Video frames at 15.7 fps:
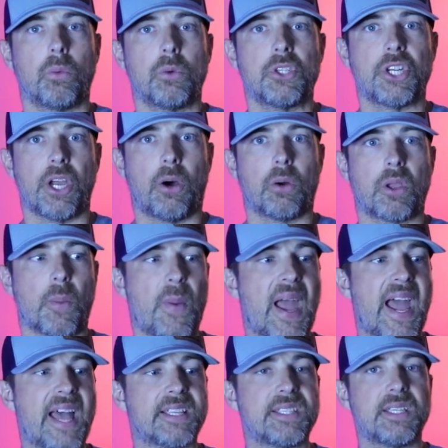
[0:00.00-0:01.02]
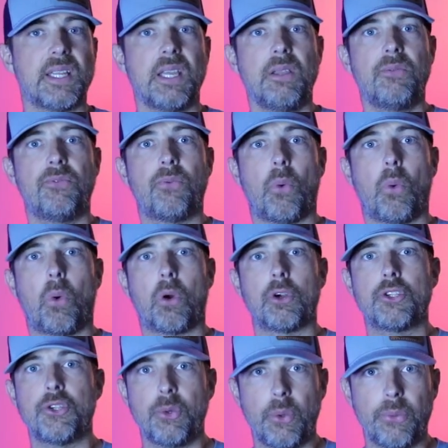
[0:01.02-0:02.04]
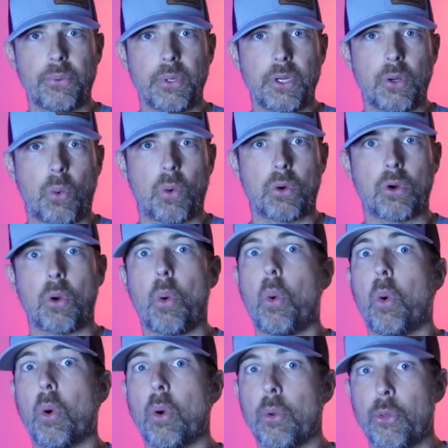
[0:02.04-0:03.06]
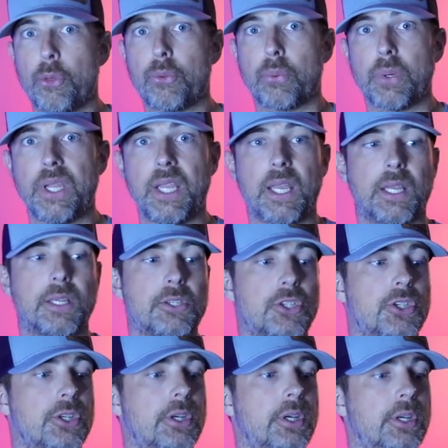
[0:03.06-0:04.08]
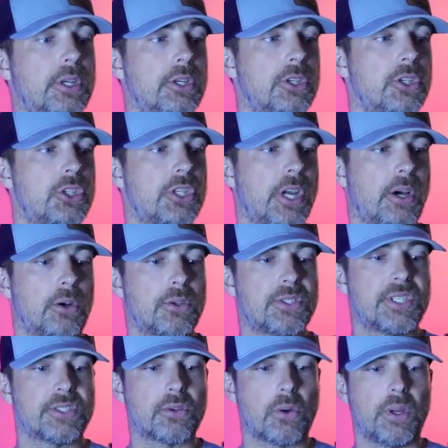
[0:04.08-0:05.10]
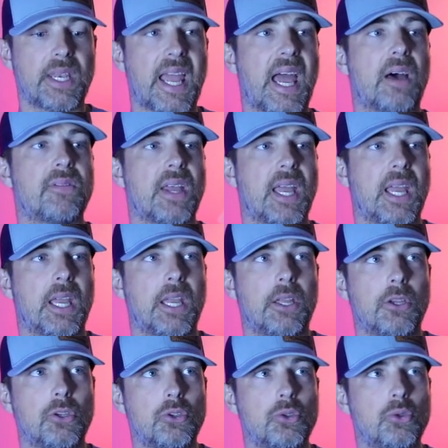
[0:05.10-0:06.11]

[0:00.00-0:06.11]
shell capacity for 2 3/4 or 3-inch shells. It's going to have a